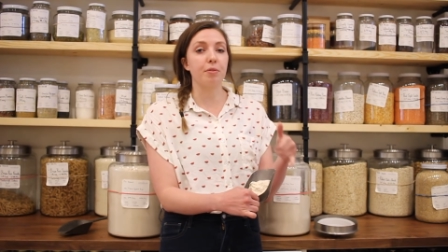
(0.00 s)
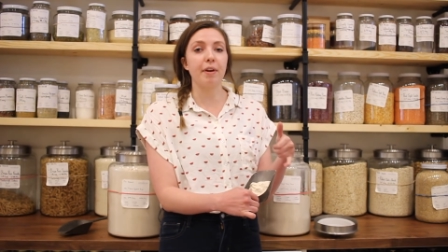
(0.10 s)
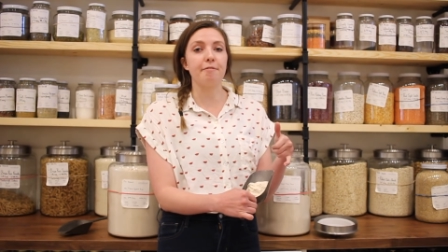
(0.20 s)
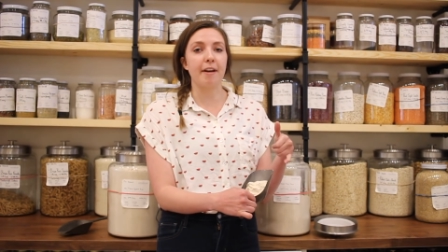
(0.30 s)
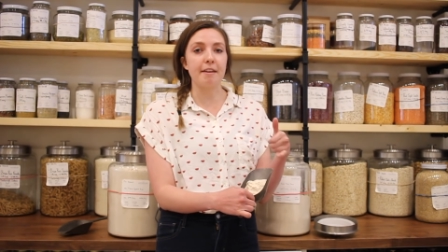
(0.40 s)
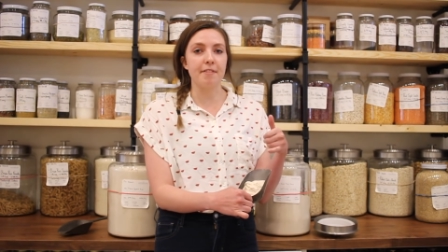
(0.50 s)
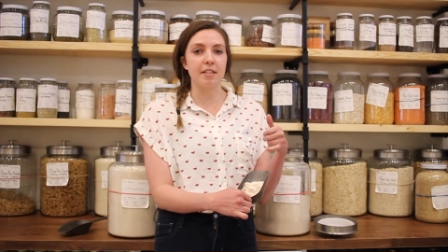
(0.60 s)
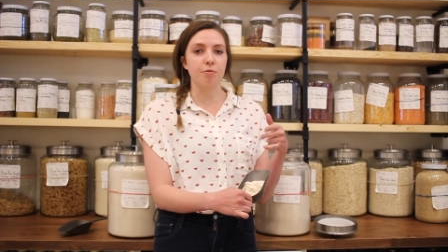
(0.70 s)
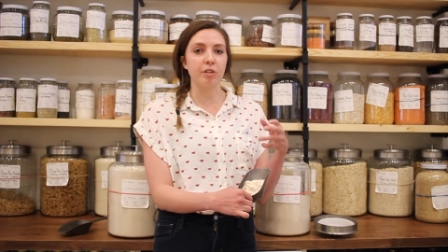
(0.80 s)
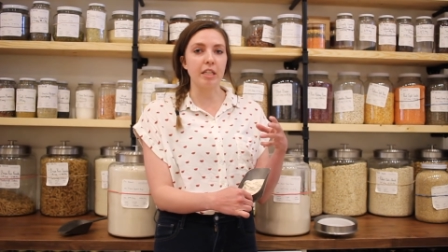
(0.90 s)
red Fife,
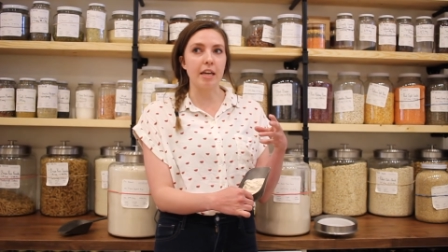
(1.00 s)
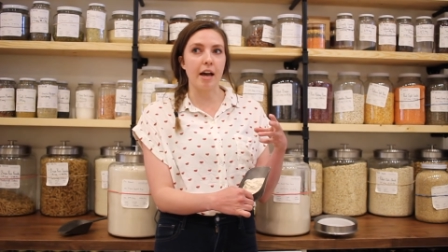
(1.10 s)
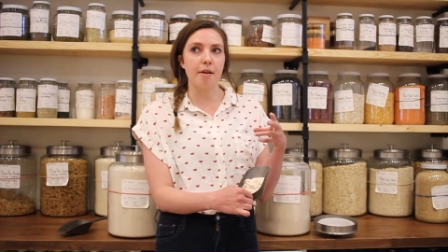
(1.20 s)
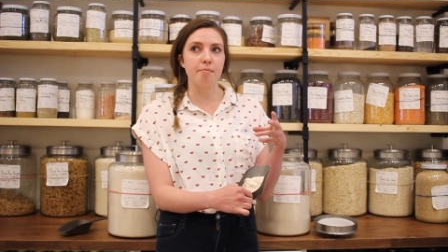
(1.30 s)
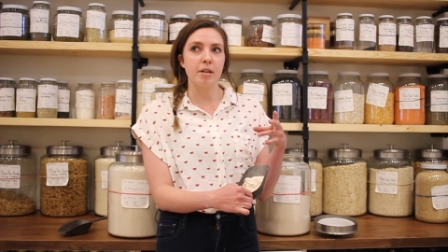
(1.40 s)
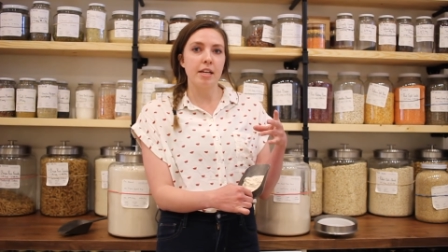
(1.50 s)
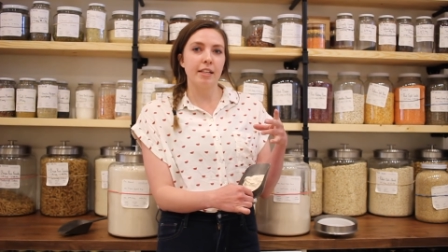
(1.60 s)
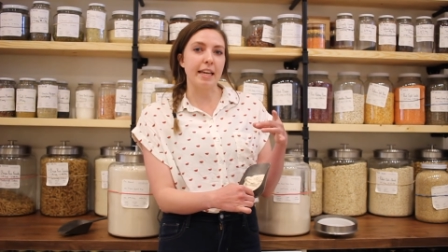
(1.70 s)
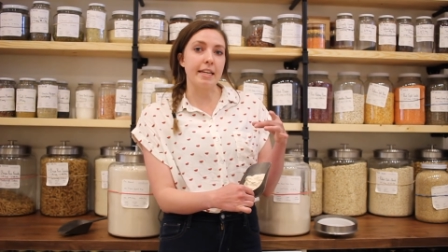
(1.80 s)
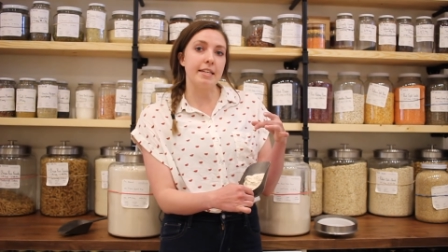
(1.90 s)
it's really
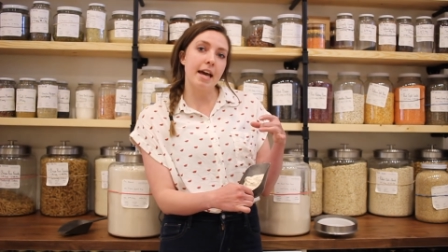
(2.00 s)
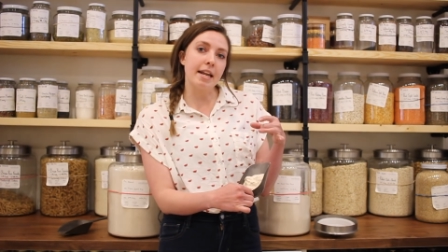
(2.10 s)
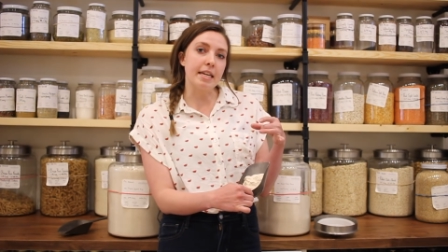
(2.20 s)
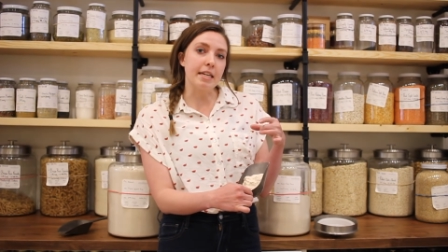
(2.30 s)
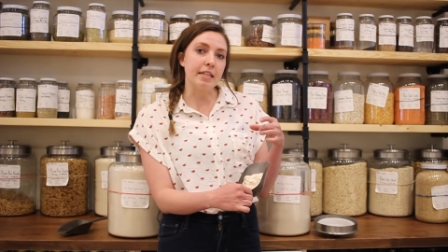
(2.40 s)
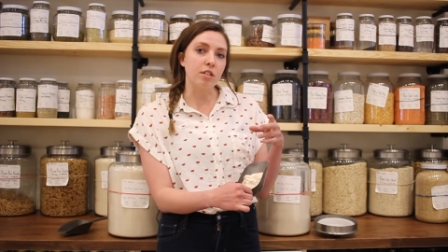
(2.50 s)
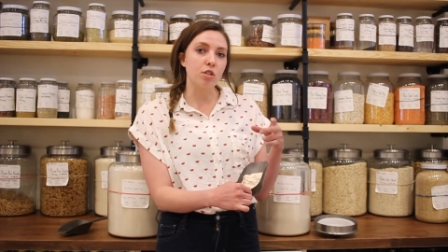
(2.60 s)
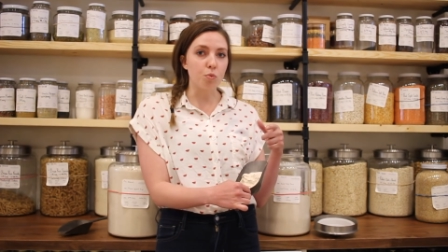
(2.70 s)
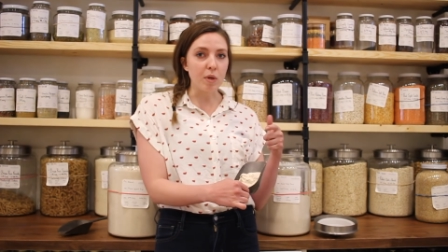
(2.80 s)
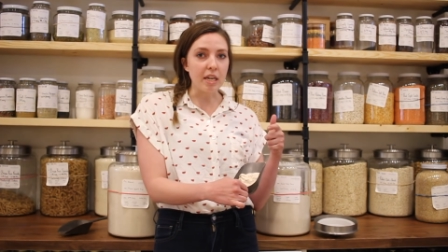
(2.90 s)
like nutty and
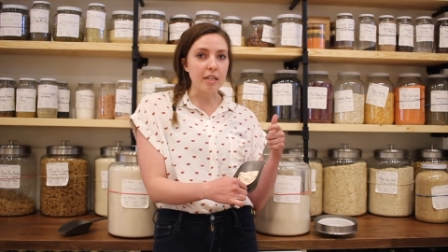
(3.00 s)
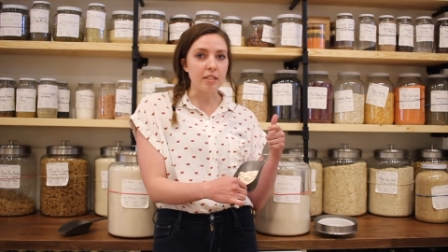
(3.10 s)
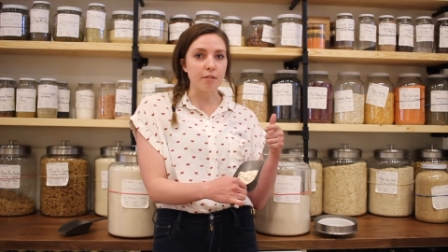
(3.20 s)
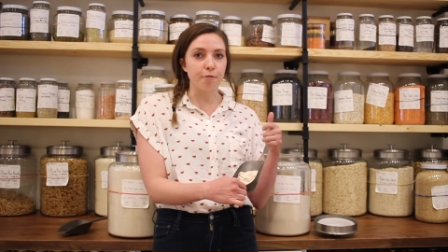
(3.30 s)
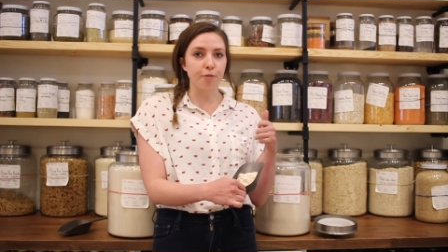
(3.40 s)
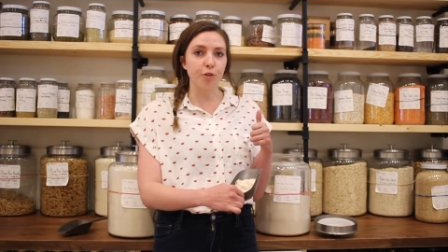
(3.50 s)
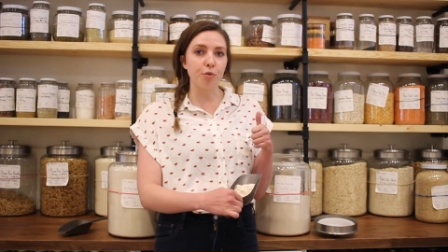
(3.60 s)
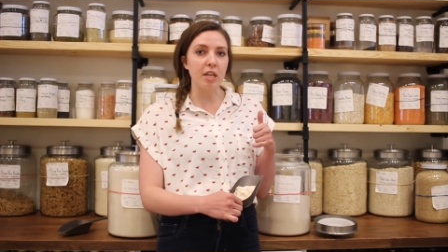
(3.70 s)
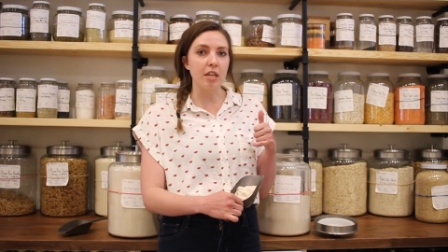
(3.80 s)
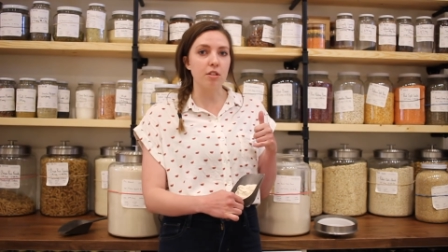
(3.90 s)
sweet and
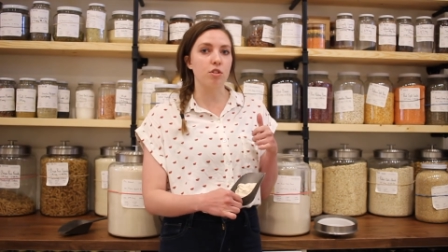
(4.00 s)
fruity.